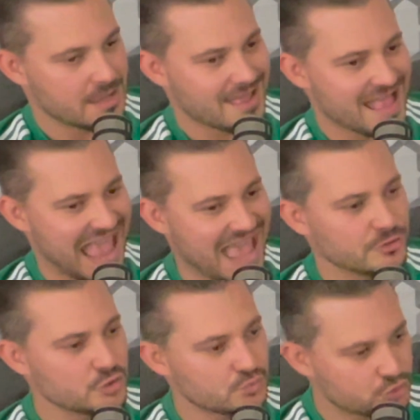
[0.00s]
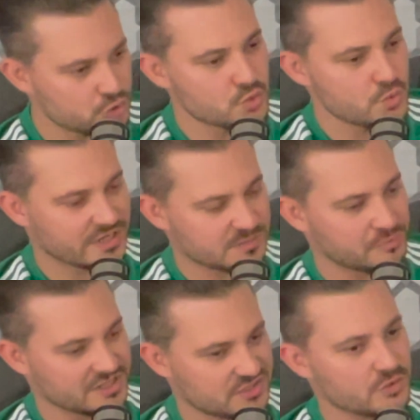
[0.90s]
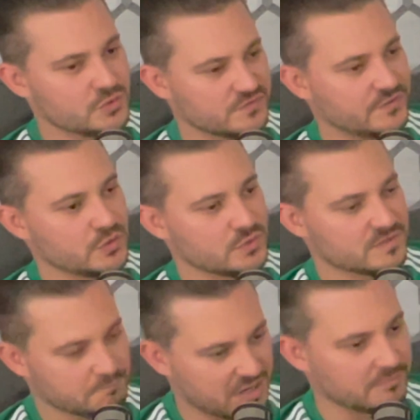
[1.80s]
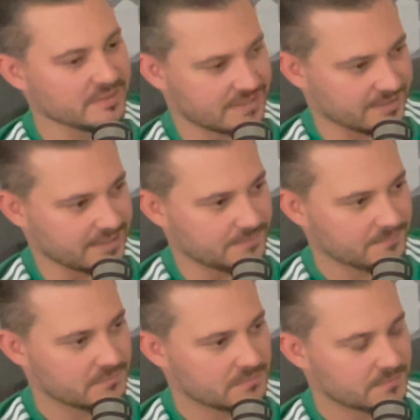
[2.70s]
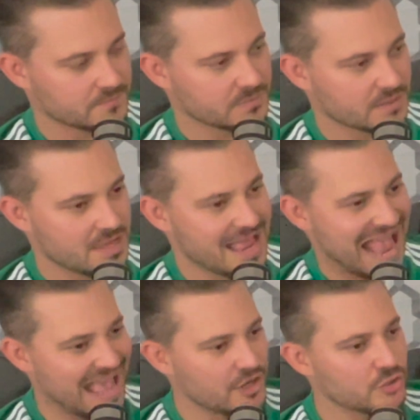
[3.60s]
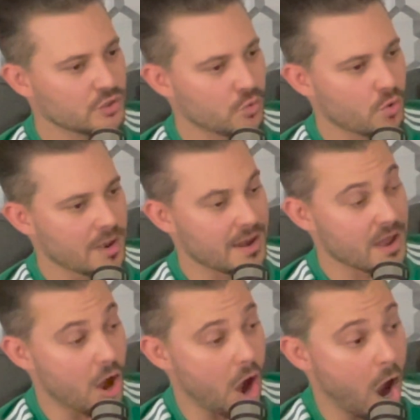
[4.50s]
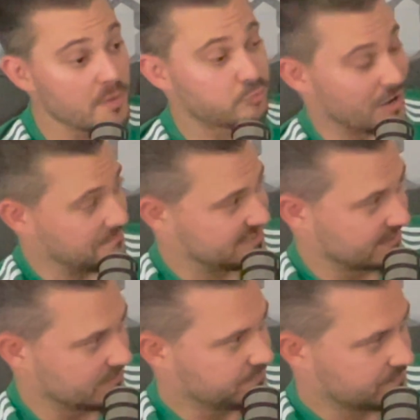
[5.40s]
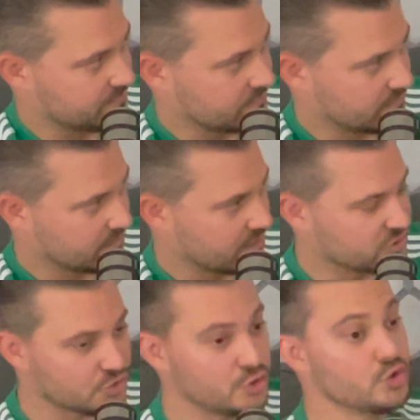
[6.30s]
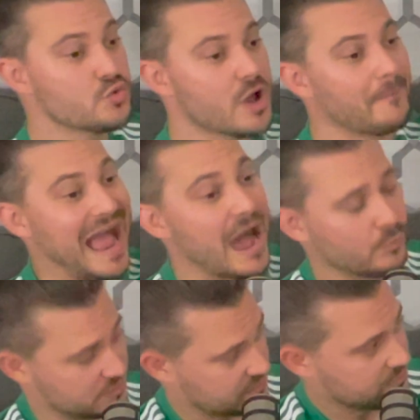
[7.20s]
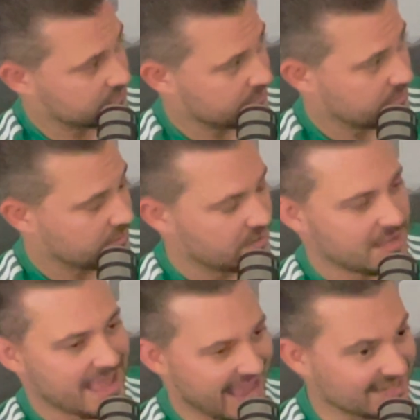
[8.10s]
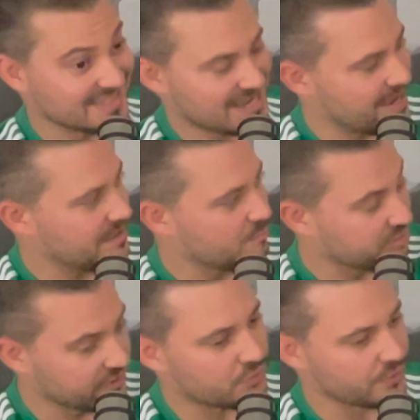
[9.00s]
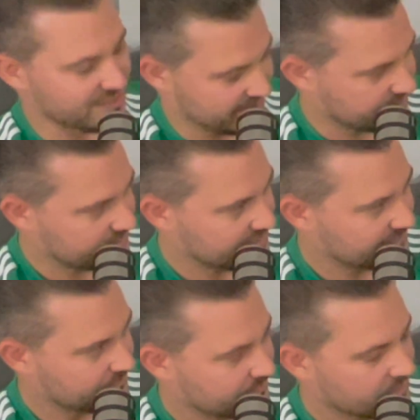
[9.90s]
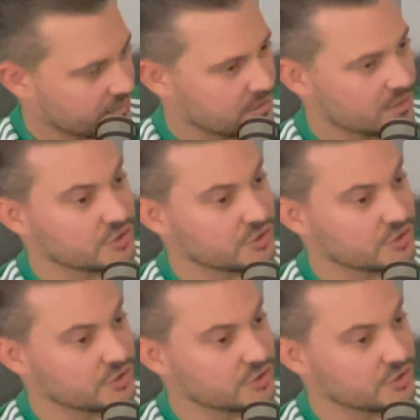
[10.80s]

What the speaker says: and you do express those views publicly and unprompted, so you come out and say political things because you